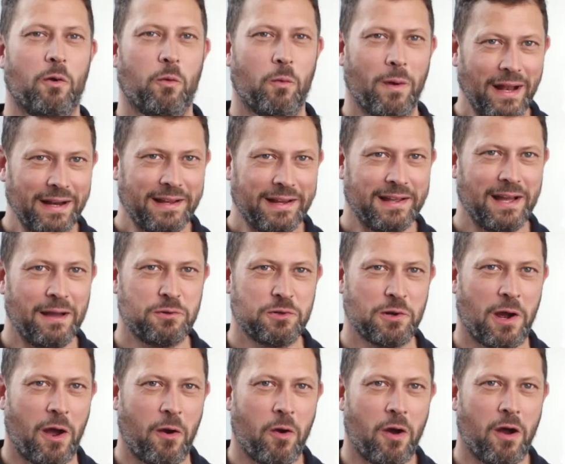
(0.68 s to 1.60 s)
Welcome
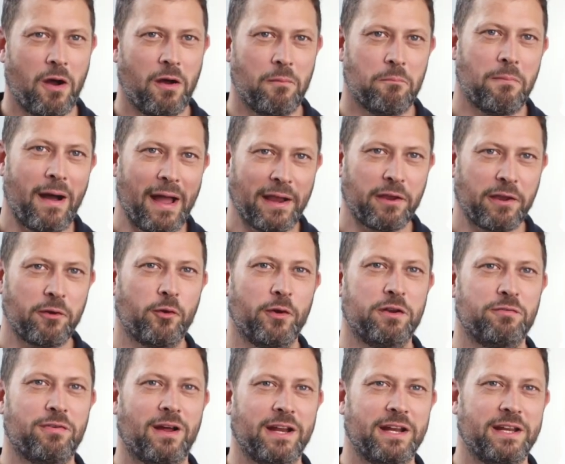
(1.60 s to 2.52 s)
to our
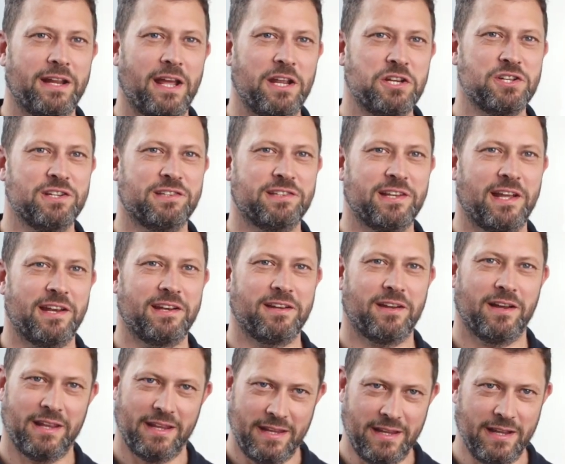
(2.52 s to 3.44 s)
microgrid validation
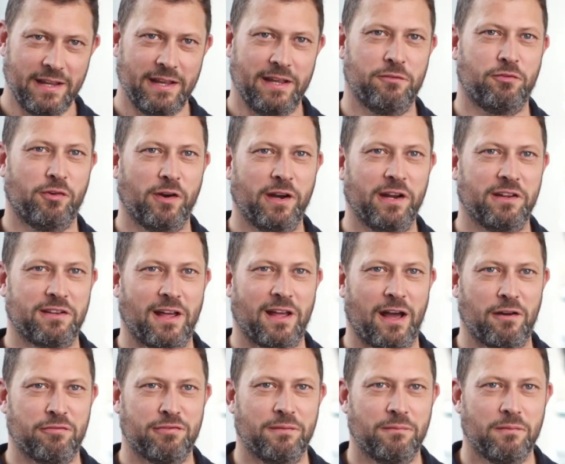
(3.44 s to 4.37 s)
center here in
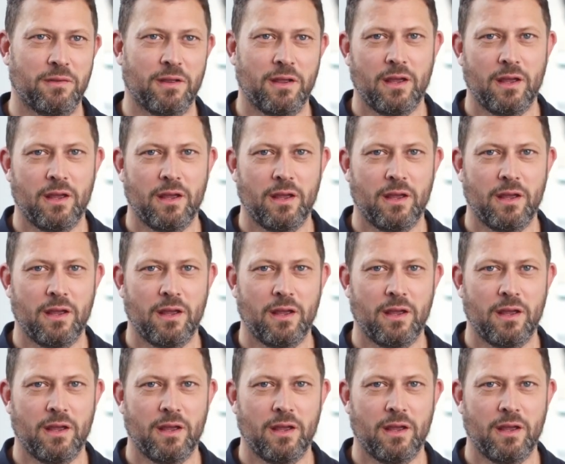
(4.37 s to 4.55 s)
Friedrichshafen.